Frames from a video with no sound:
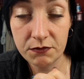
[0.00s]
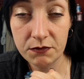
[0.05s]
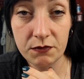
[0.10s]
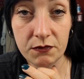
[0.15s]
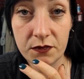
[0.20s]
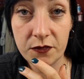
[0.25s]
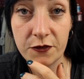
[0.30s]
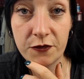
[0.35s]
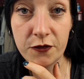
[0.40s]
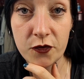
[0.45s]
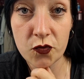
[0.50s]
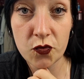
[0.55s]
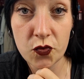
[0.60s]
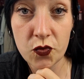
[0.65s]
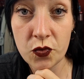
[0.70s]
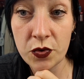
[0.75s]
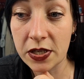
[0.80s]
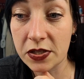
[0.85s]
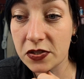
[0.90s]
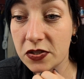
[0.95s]

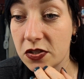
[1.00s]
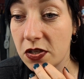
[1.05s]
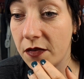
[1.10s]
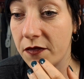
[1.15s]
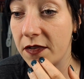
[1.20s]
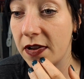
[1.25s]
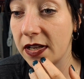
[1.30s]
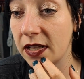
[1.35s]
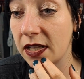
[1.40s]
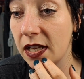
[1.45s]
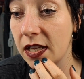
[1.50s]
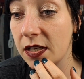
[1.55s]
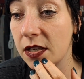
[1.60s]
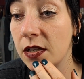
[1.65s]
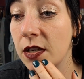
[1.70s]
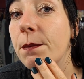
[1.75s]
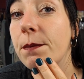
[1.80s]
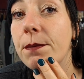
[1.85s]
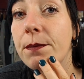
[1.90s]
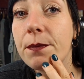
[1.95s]
food and stuff like that.
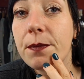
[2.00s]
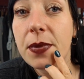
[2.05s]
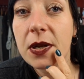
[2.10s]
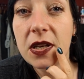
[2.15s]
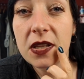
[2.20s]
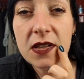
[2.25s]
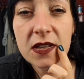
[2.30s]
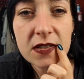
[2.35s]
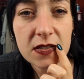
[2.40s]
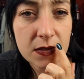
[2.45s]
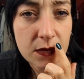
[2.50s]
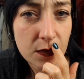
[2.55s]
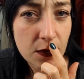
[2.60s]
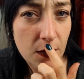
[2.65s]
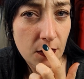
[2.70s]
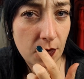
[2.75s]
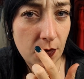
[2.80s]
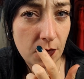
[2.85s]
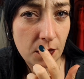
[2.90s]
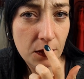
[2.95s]
But it doesn't look
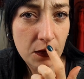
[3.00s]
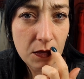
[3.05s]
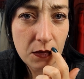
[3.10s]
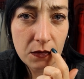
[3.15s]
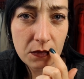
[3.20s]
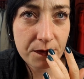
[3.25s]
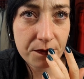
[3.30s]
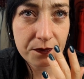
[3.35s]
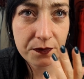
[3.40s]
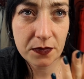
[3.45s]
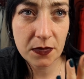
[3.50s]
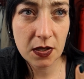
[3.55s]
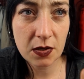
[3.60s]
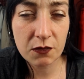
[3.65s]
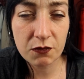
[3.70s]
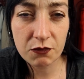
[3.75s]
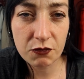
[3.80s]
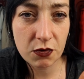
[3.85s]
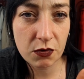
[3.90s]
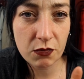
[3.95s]
all
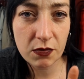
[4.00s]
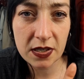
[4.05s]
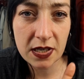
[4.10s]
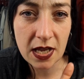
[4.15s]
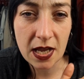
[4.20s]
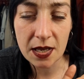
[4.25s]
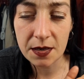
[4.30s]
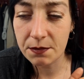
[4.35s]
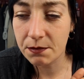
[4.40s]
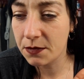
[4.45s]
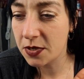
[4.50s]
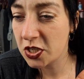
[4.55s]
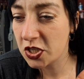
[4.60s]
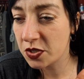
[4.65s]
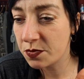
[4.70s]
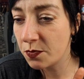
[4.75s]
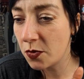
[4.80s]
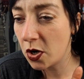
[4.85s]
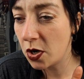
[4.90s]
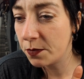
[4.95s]
ruined and
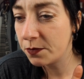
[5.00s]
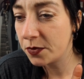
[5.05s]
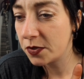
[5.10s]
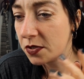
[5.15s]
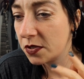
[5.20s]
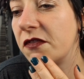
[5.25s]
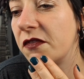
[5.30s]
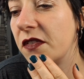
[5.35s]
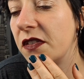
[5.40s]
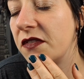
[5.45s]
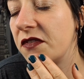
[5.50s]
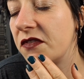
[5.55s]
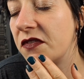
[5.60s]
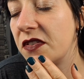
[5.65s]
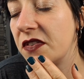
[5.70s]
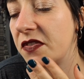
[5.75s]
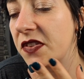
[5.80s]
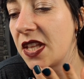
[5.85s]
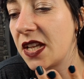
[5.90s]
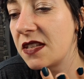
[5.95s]
mishmopped,
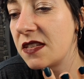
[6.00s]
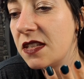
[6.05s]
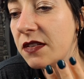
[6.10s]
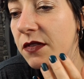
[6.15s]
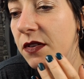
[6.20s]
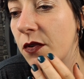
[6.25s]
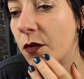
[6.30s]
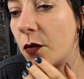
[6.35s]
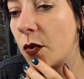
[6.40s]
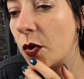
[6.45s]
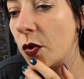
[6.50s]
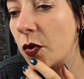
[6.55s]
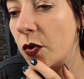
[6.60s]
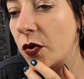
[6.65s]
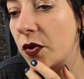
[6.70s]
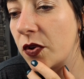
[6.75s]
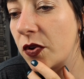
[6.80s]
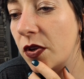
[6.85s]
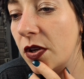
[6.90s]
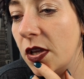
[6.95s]
if that's even a word.
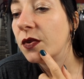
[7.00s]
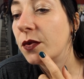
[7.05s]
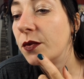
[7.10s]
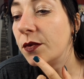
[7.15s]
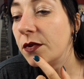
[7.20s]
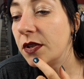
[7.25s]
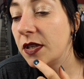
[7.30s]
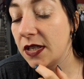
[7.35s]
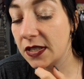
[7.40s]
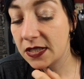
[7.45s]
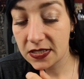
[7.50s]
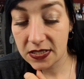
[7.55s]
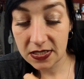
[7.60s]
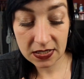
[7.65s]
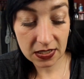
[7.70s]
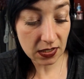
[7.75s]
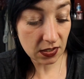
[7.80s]
It still